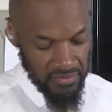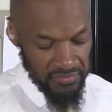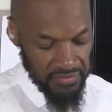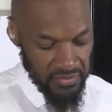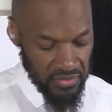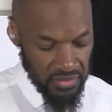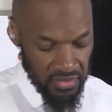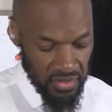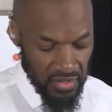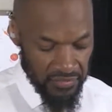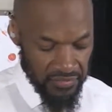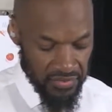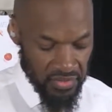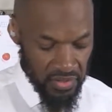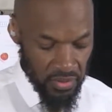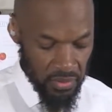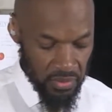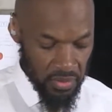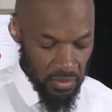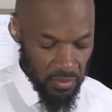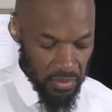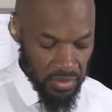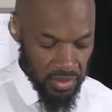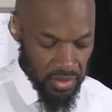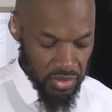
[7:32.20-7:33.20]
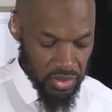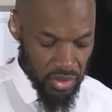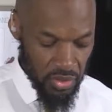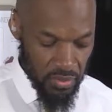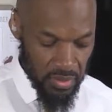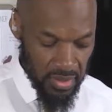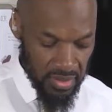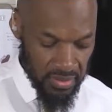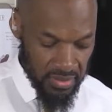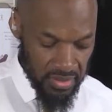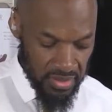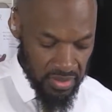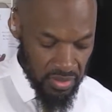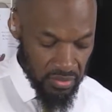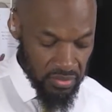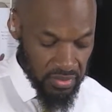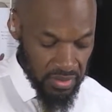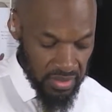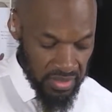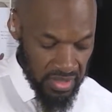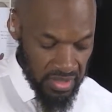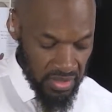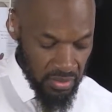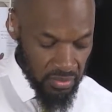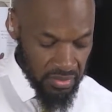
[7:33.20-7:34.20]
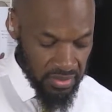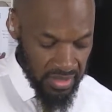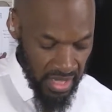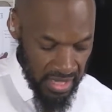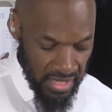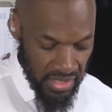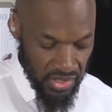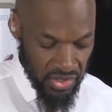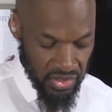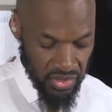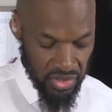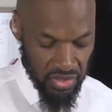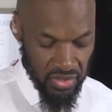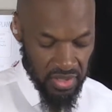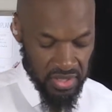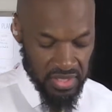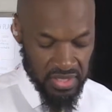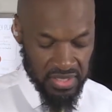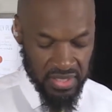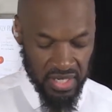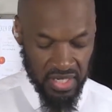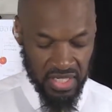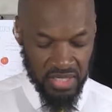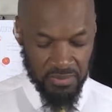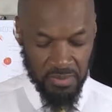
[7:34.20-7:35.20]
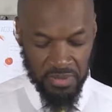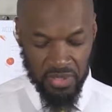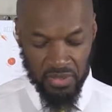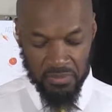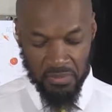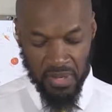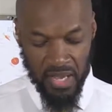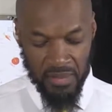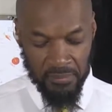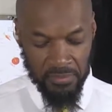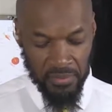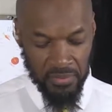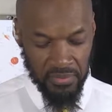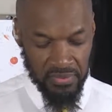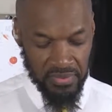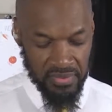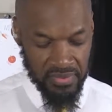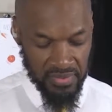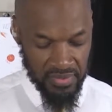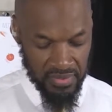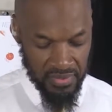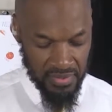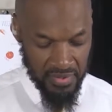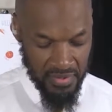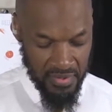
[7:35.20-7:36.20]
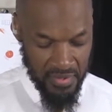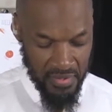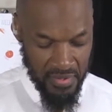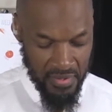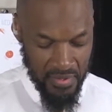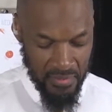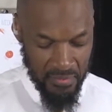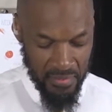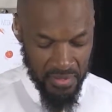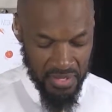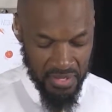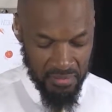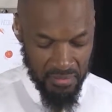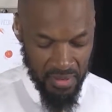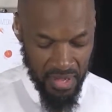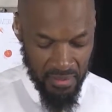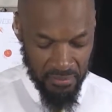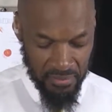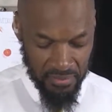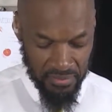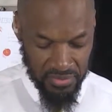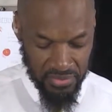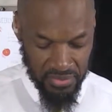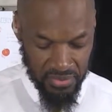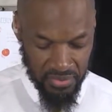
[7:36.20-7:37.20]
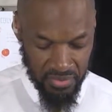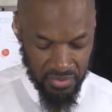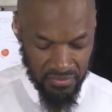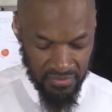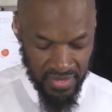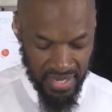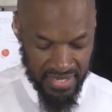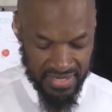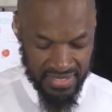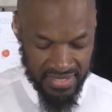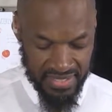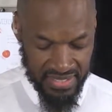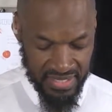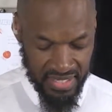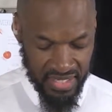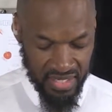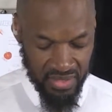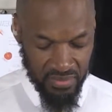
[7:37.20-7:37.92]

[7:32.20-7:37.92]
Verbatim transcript: you if you don't know what you're doing, there's no there's no danger. You're not in danger, but you might put, but you might put sort of acidic